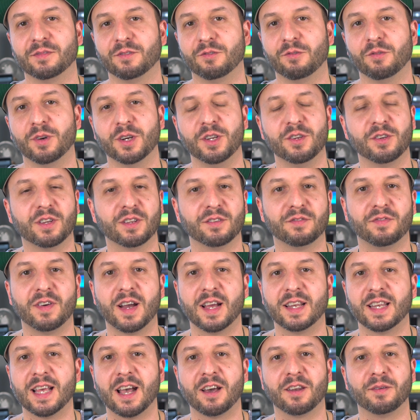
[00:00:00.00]
where you can
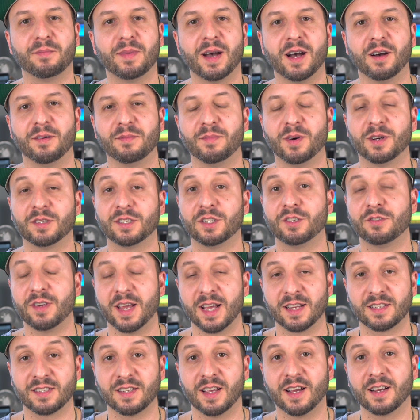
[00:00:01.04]
find out about
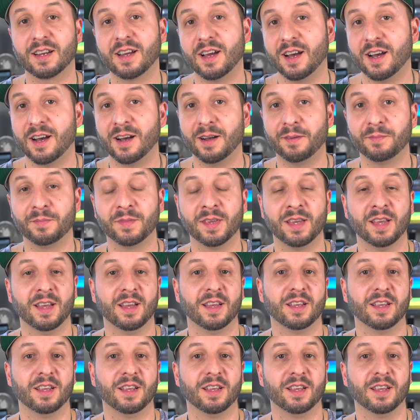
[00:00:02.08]
multitracks.com,